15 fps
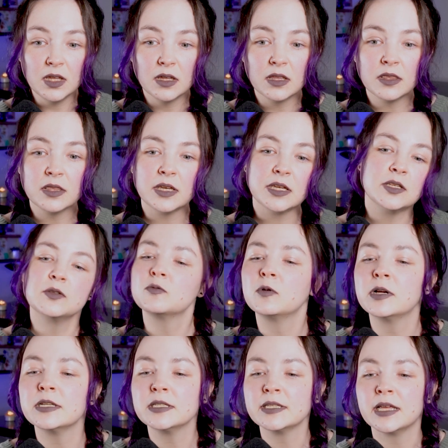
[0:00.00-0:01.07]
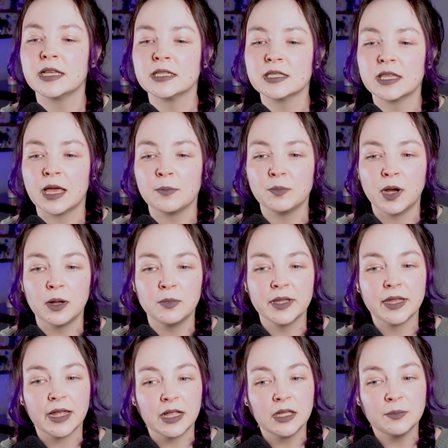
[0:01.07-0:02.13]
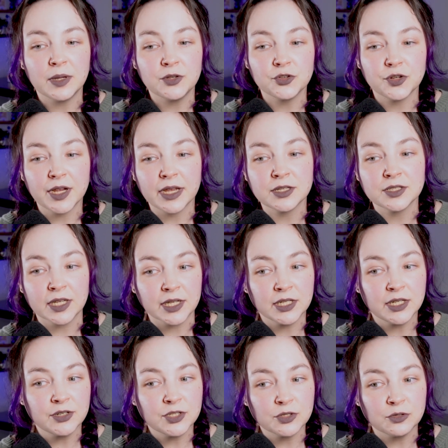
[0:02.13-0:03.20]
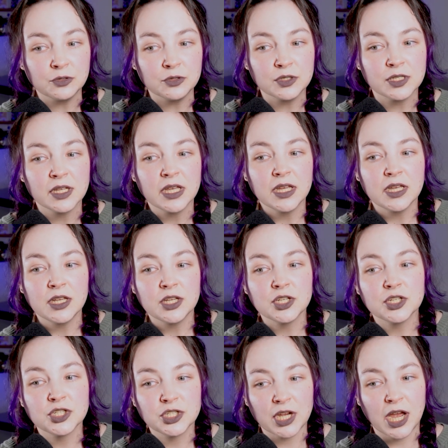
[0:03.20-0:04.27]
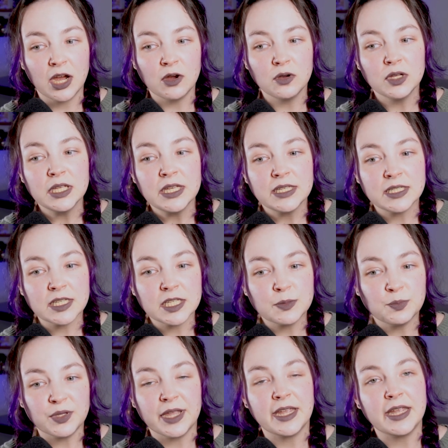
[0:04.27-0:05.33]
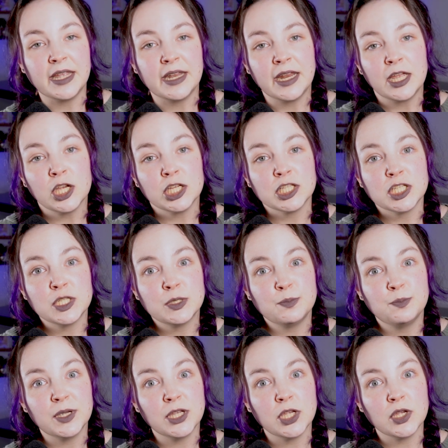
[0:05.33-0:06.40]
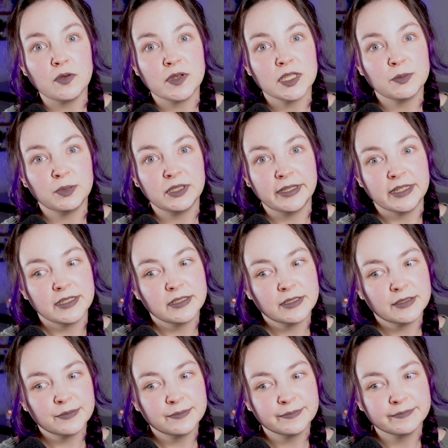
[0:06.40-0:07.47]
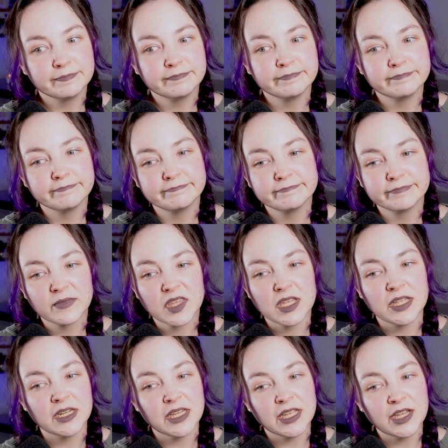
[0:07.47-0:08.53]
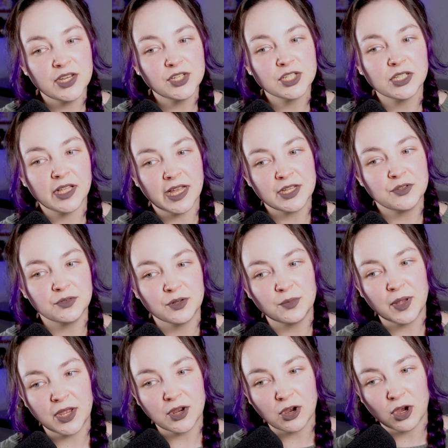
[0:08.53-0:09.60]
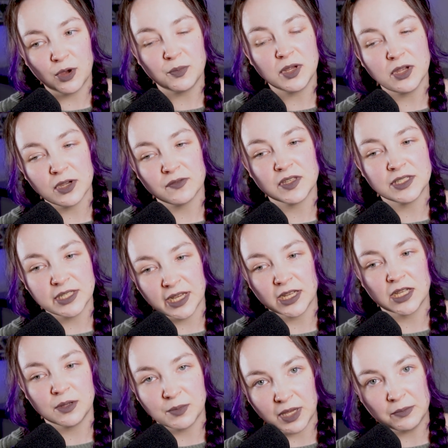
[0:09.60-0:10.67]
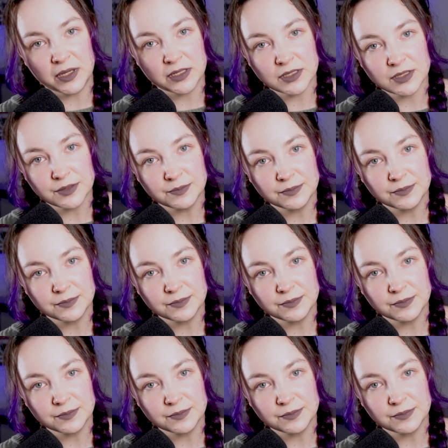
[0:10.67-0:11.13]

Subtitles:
This one says that public elementary and secondary schools shall display in a conspicuous place in each classroom a copy of the Ten Commandments.